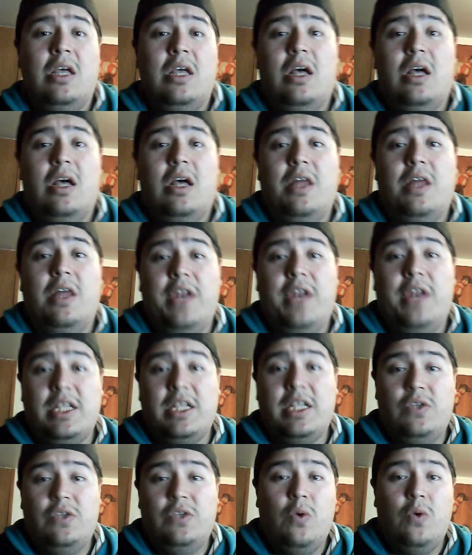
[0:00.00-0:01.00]
The
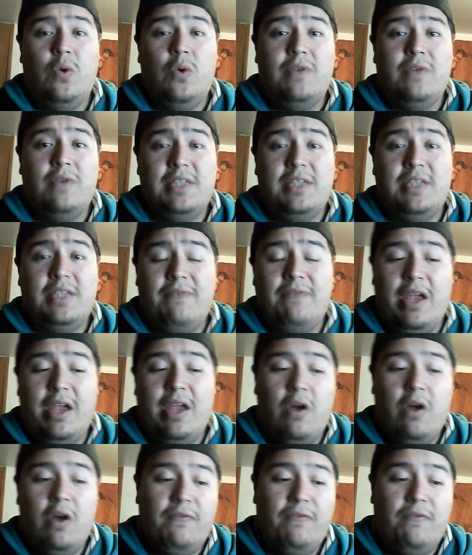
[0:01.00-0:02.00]
next UFC fight
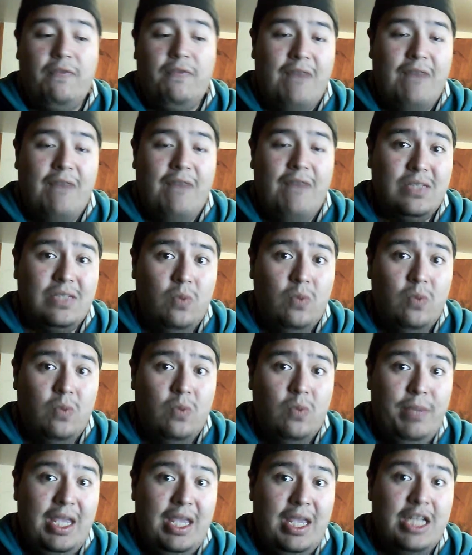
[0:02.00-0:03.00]
on Fox will
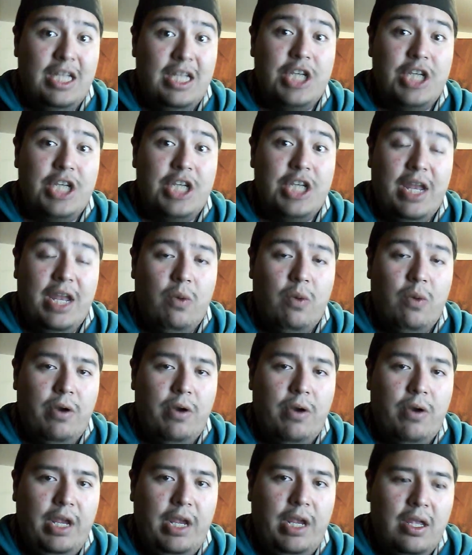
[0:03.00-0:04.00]
be in
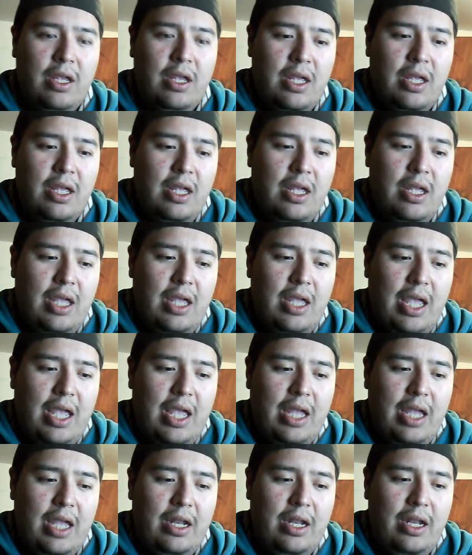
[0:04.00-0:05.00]
January,
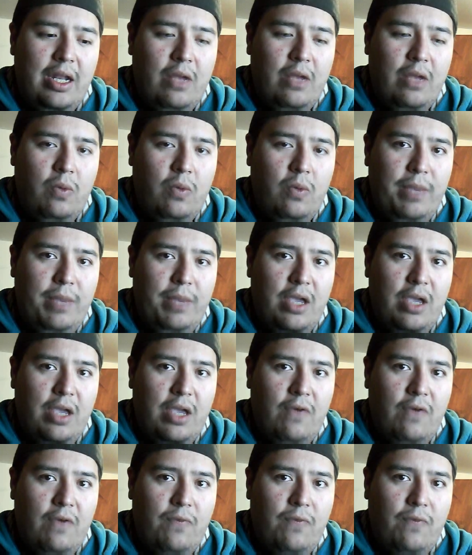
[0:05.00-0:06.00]
and it will be a
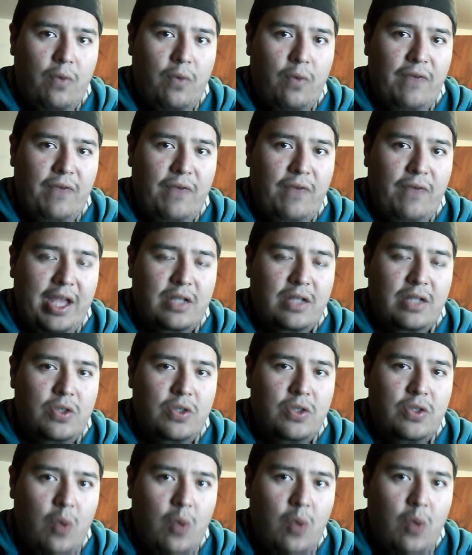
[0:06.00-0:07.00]
4-fight,
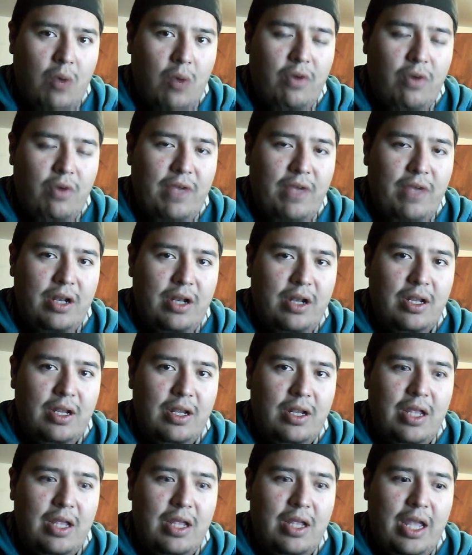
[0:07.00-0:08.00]
2-hour event,
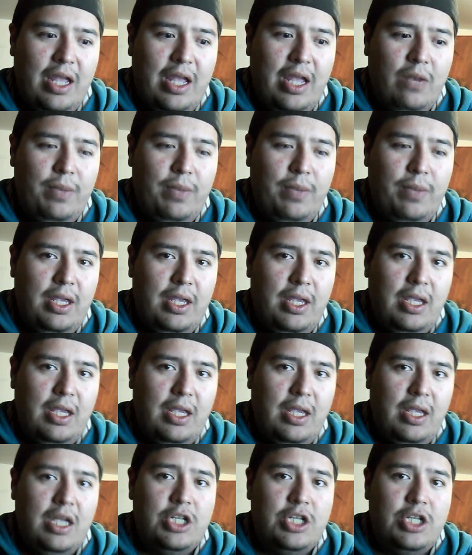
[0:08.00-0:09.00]
and it will be
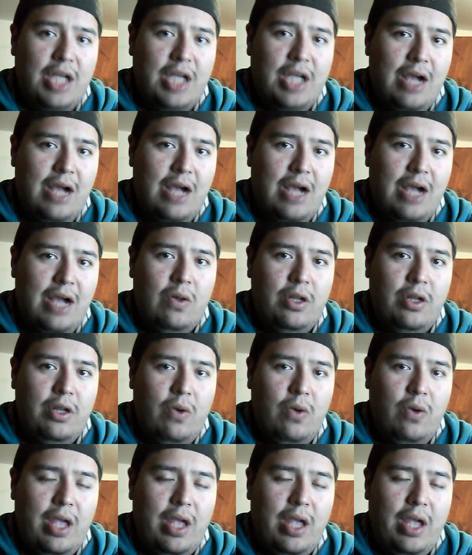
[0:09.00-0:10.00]
in Chicago,
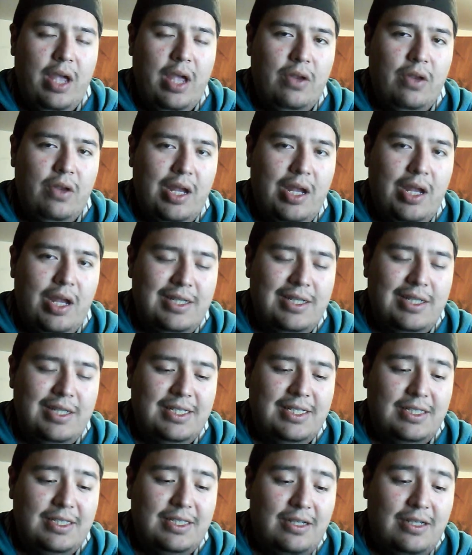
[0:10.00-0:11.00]
Illinois, at the United
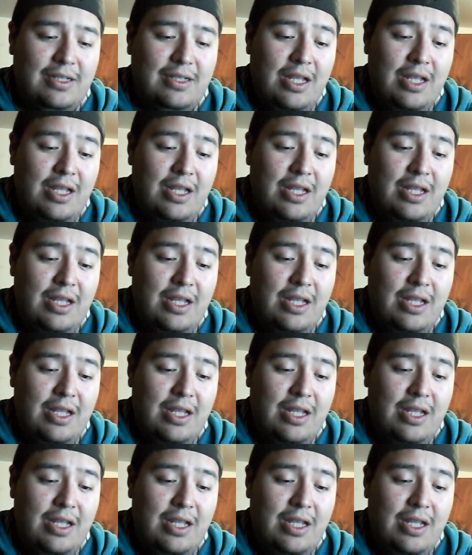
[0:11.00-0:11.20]
Center.